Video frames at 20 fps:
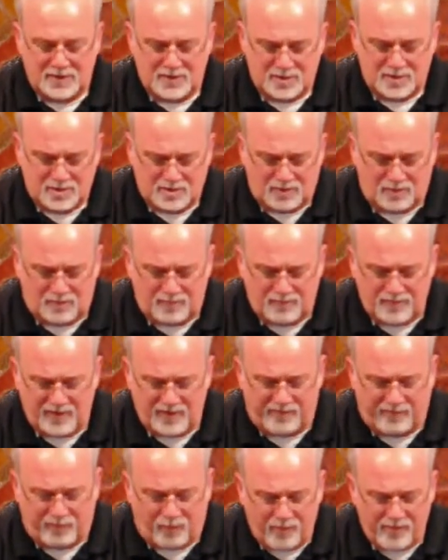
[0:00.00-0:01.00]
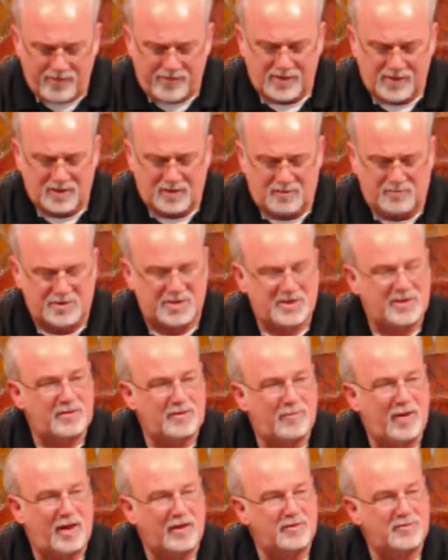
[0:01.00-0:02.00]
And so, the fourth thing that we
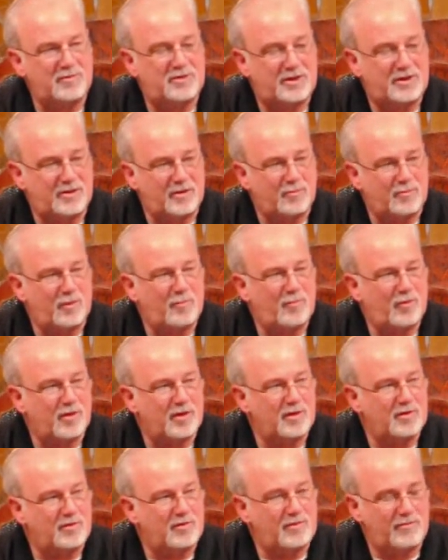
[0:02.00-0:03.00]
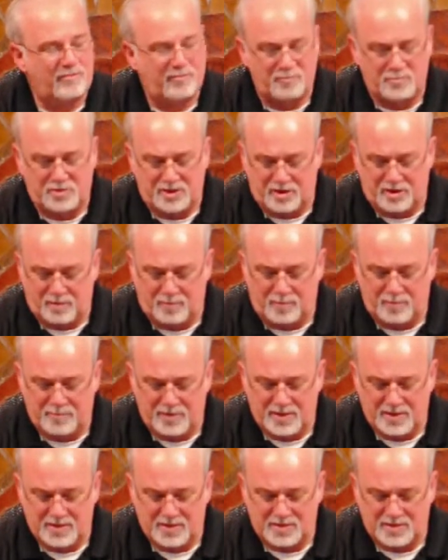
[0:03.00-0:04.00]
see about cherubim, or can learn from cherubim,
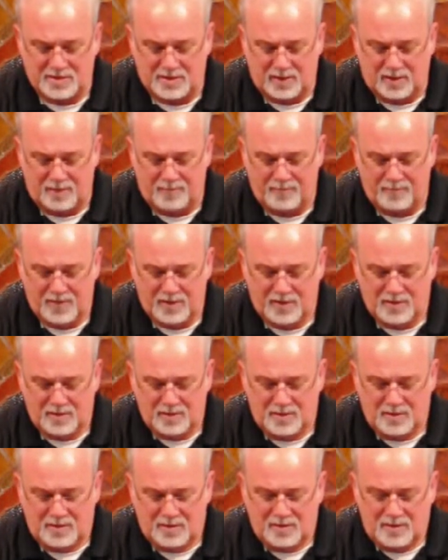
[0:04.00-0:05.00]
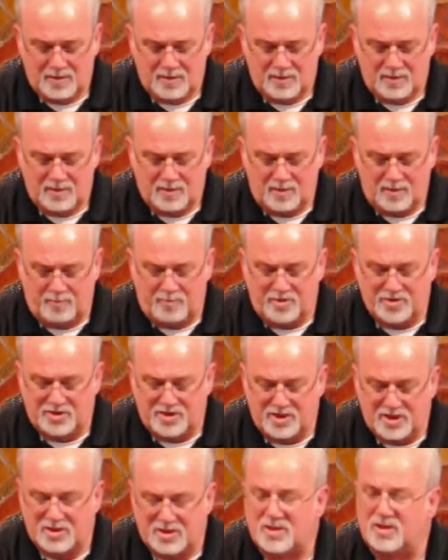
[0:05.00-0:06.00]
is uh, their
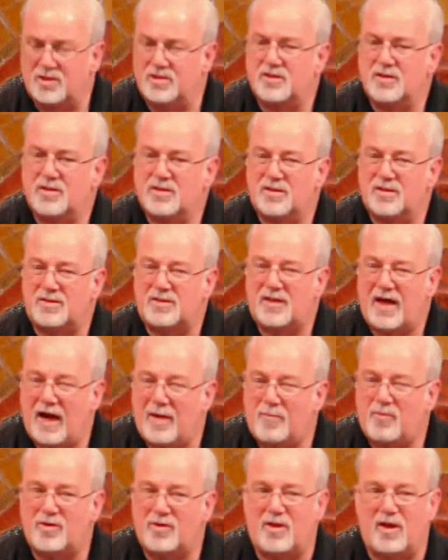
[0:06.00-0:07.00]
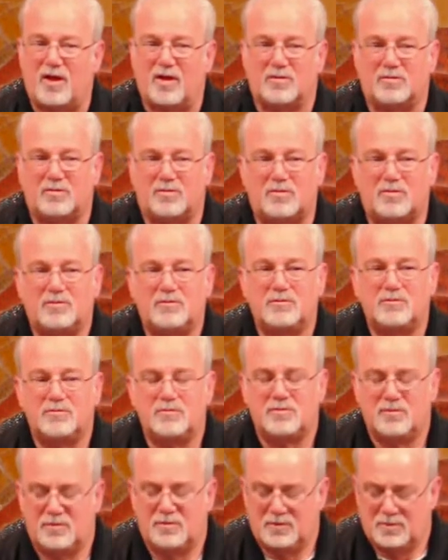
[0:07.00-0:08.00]
position in the tabernacle
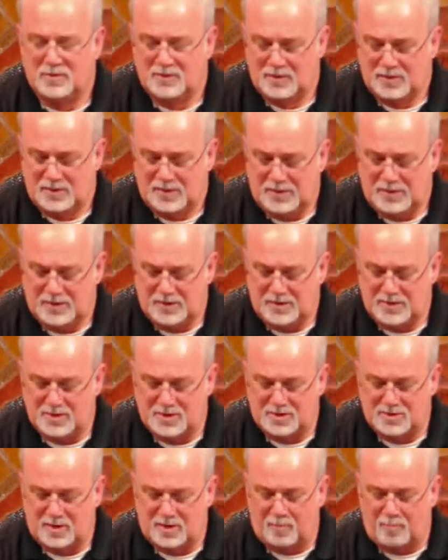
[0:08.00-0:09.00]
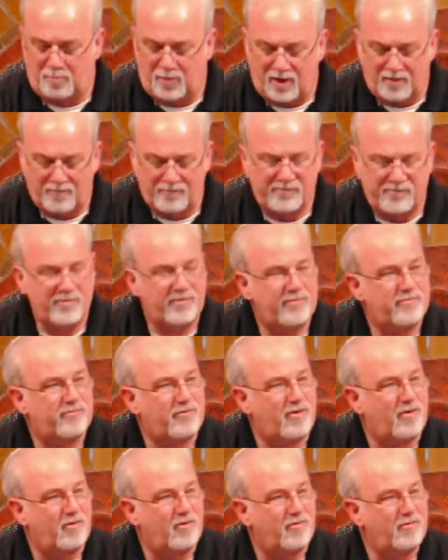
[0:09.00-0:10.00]
is above the
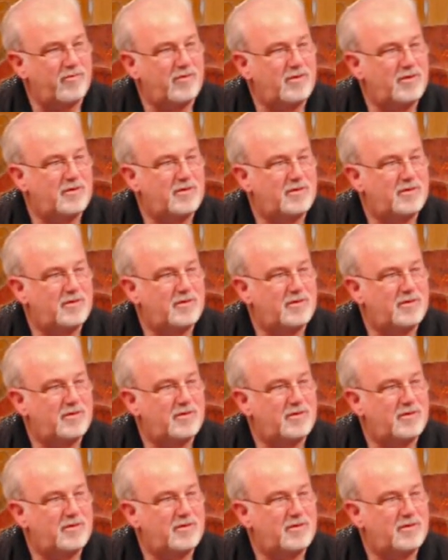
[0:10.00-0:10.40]
throne,